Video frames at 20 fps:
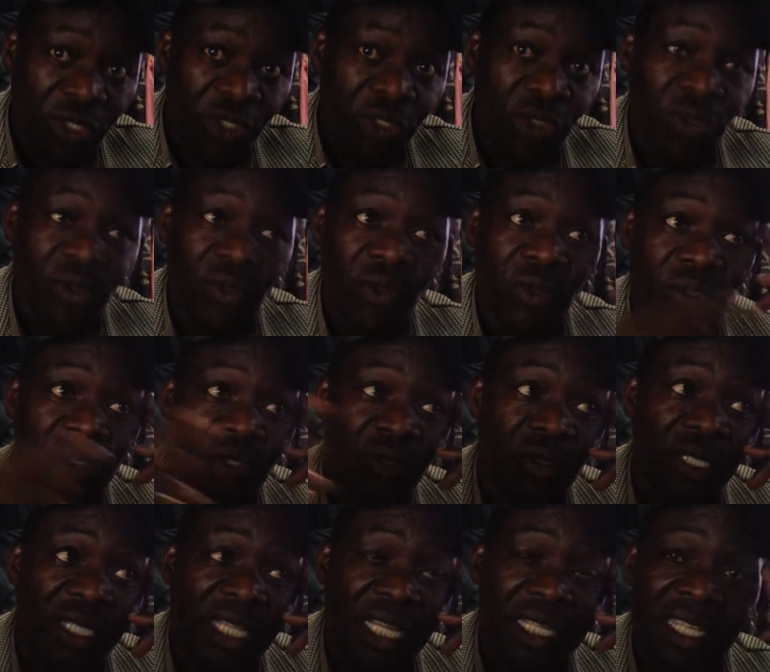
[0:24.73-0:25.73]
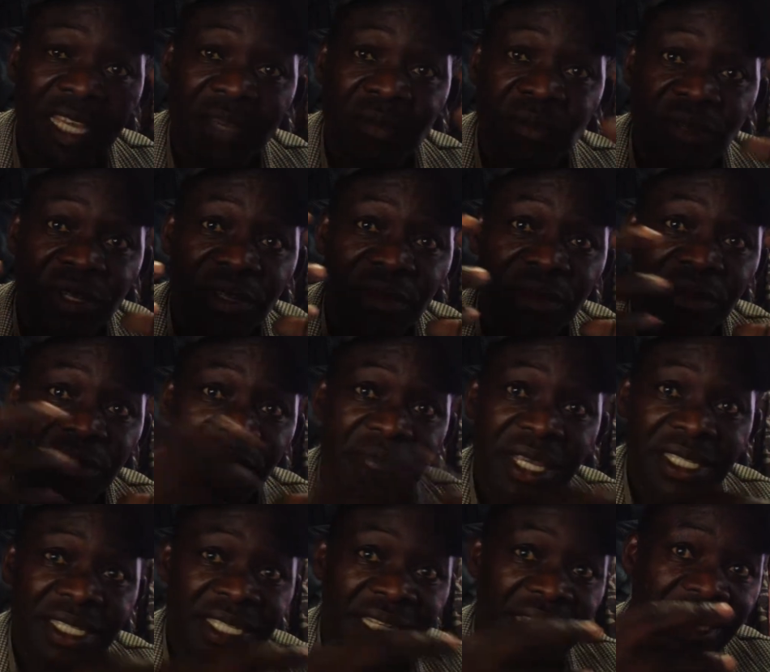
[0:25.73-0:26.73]
So during that time when we
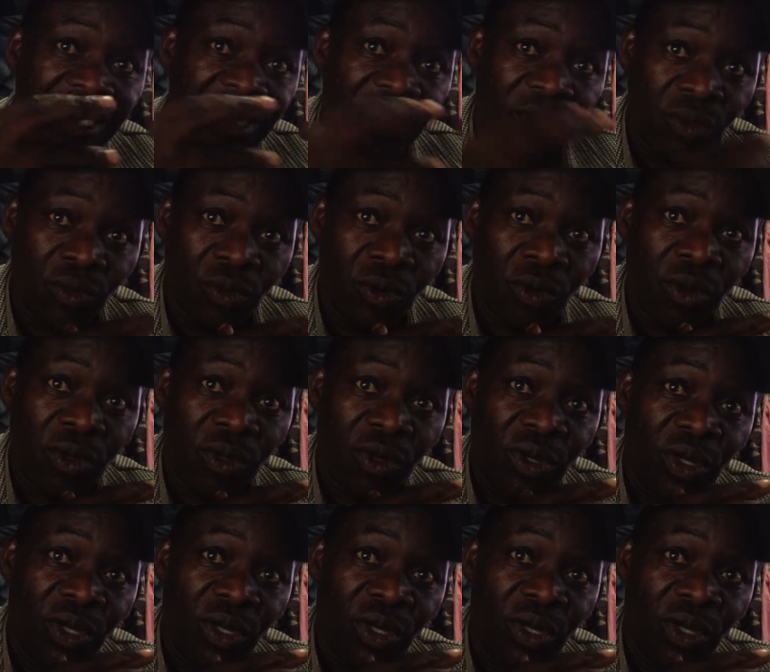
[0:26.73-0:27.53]
met at Kituo,